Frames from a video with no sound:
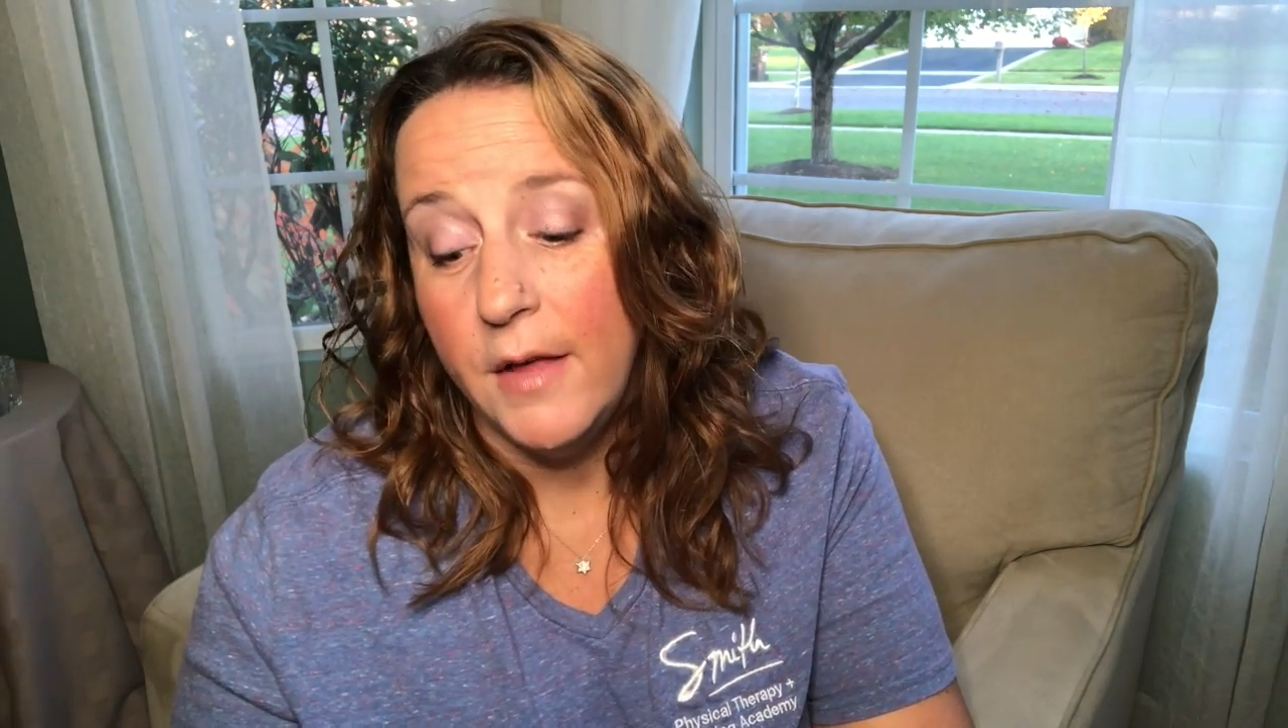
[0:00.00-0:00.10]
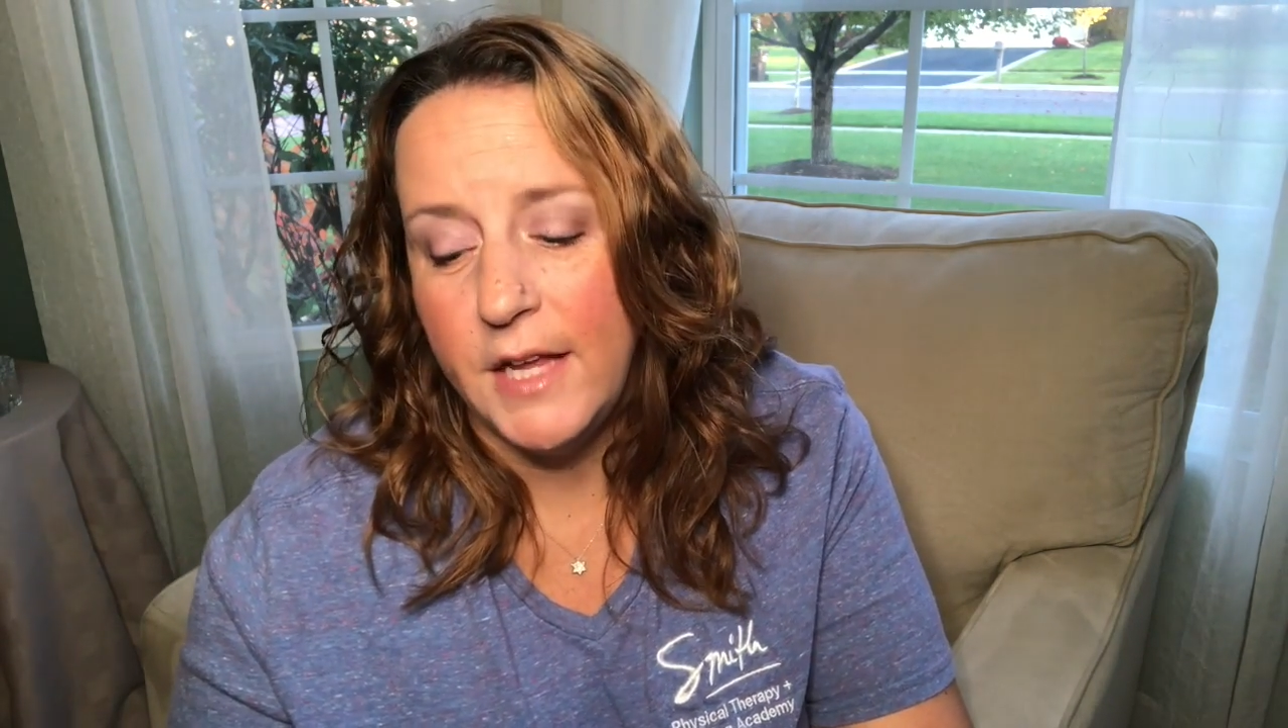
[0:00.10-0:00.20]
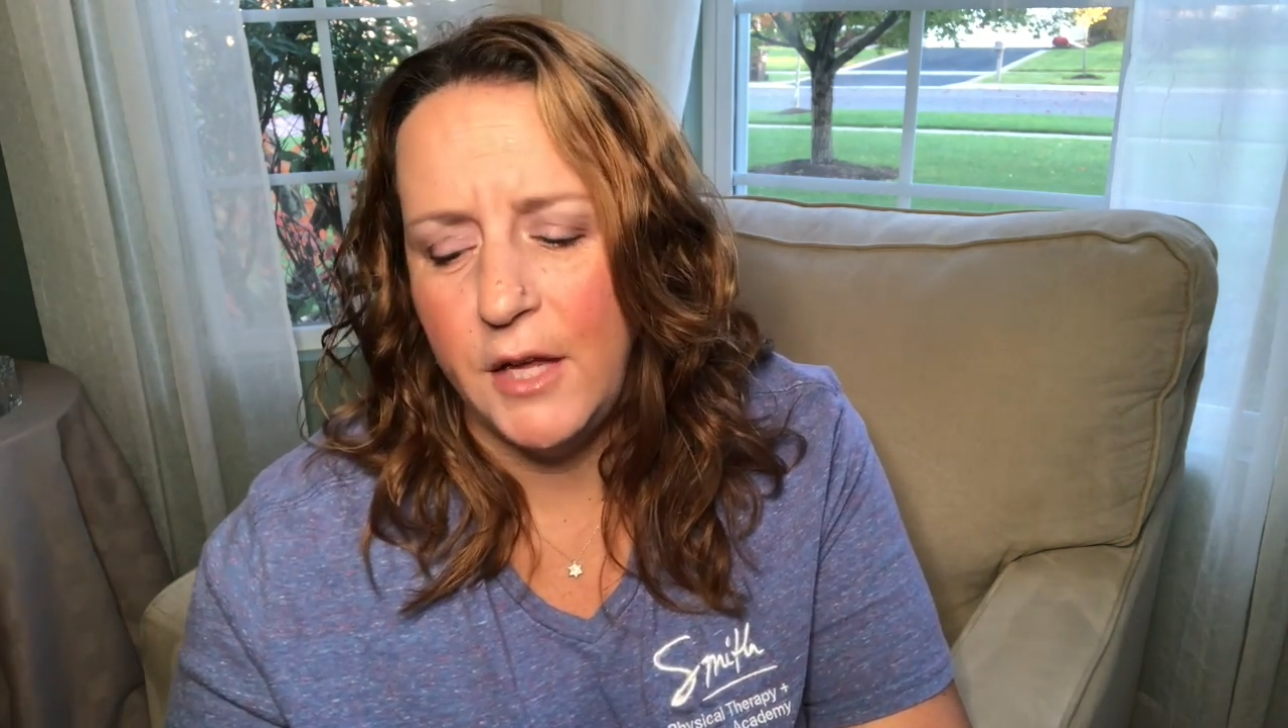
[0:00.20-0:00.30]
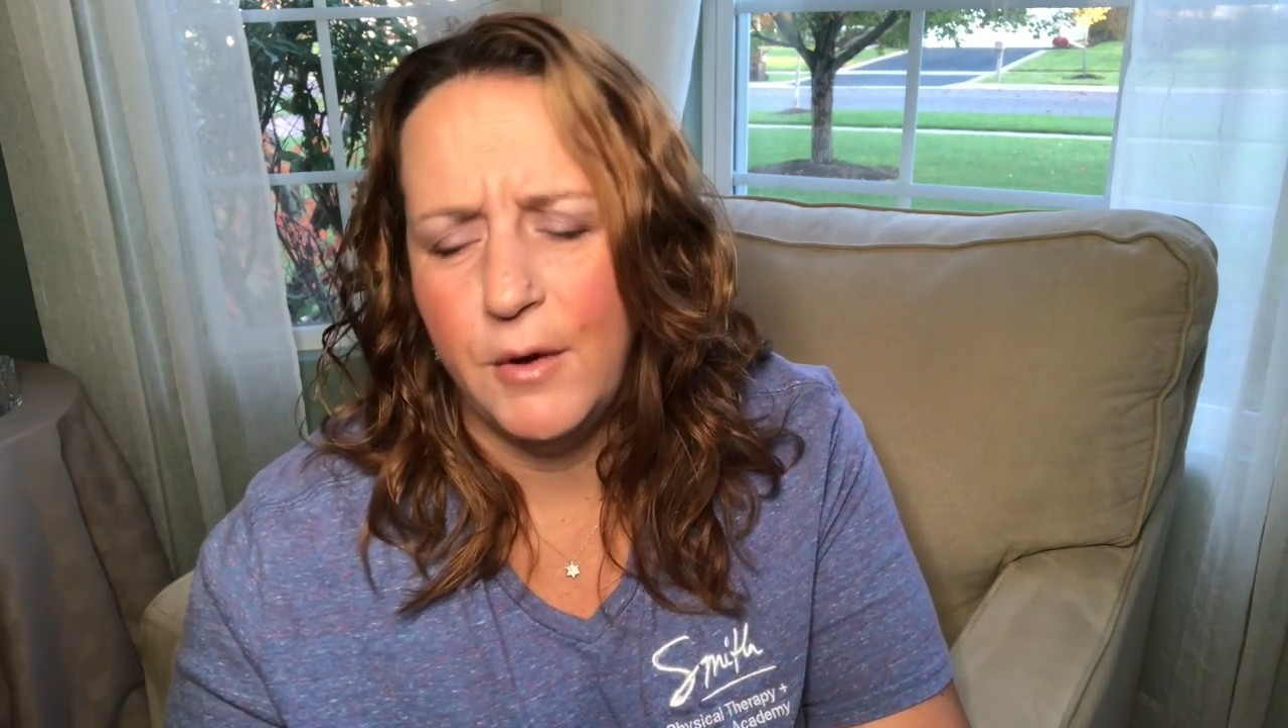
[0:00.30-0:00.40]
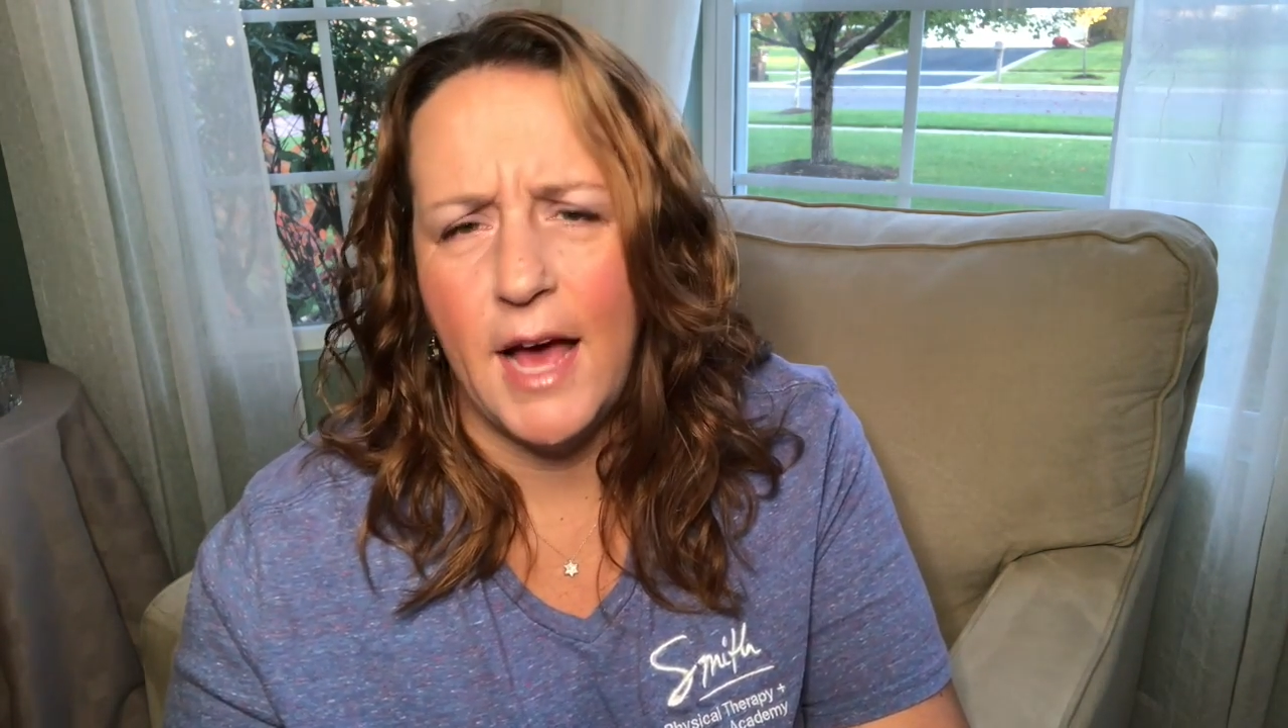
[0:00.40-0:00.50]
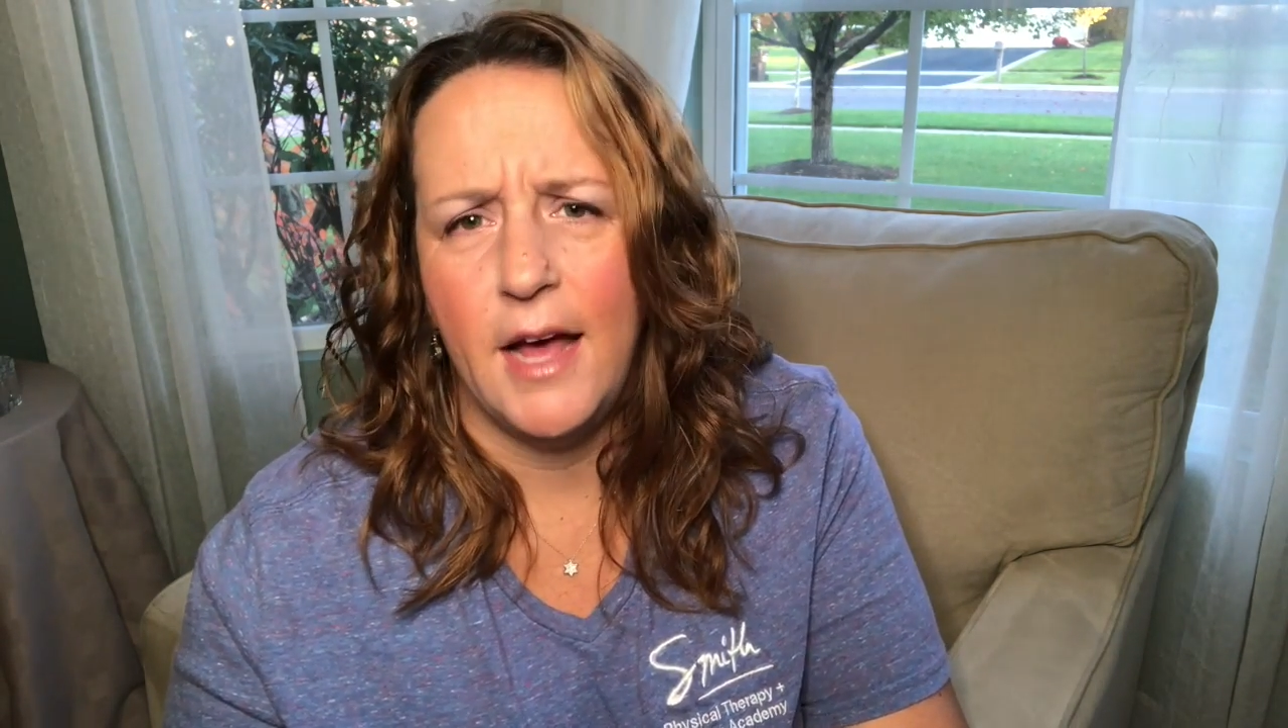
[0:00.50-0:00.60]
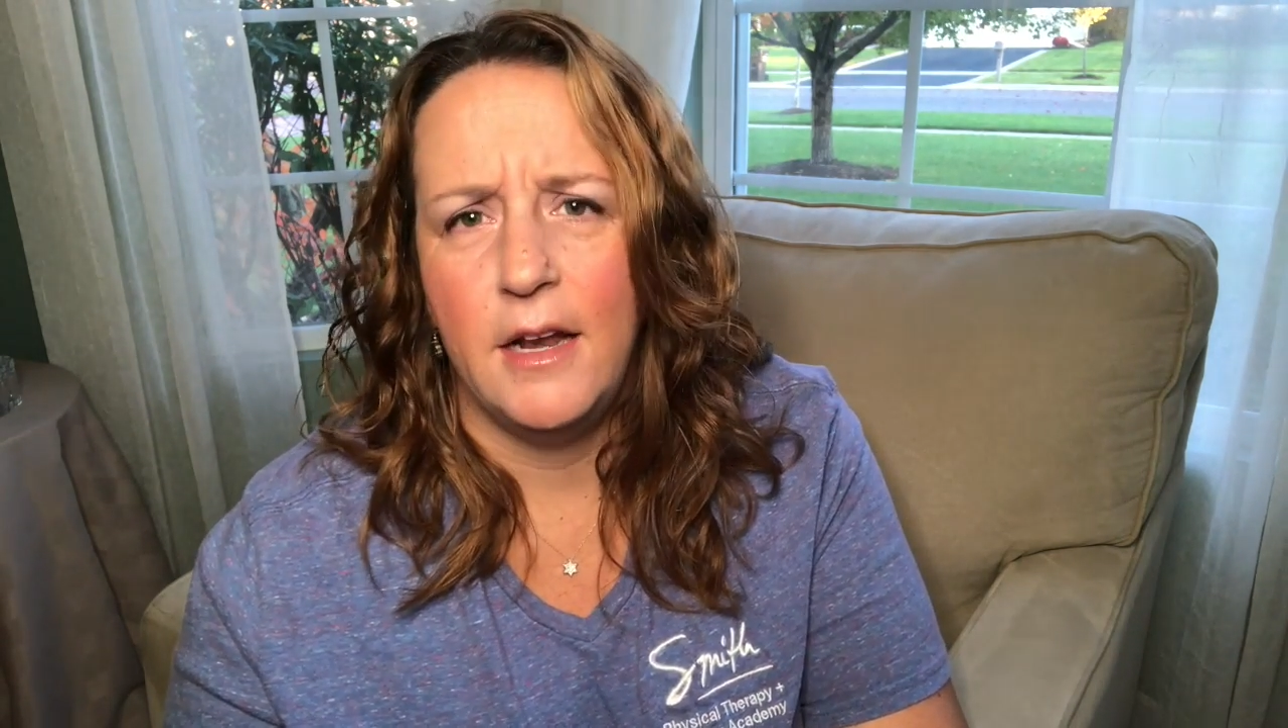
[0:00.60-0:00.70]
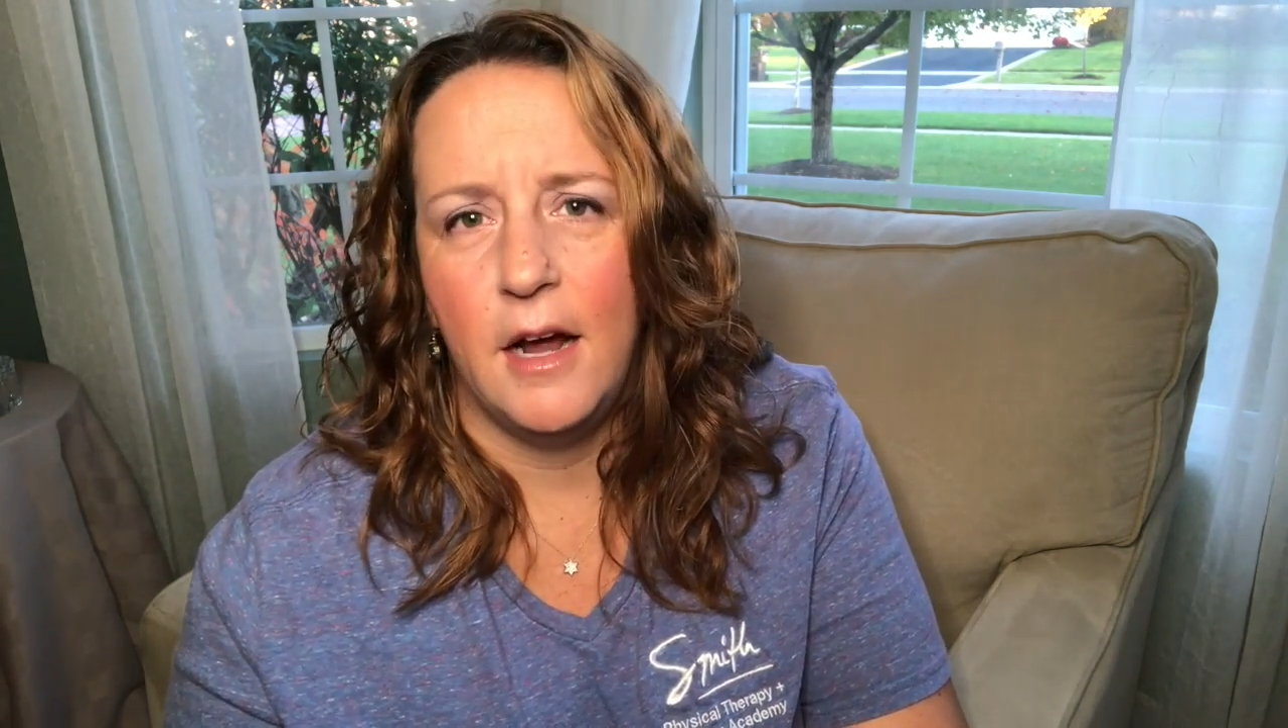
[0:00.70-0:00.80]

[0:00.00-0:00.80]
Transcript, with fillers: that you had